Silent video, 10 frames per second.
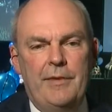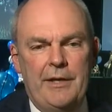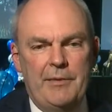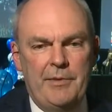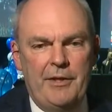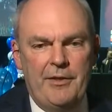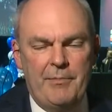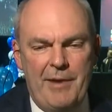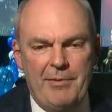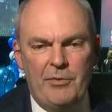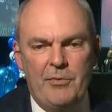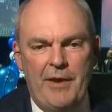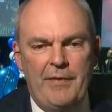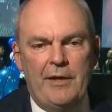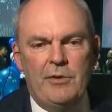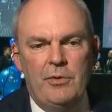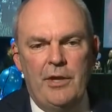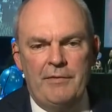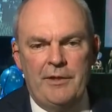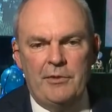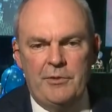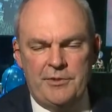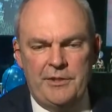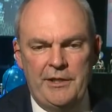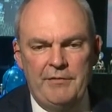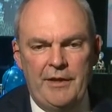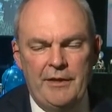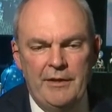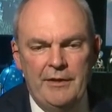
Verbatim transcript: Uh, but you know, the public will make their call over the course of the evening.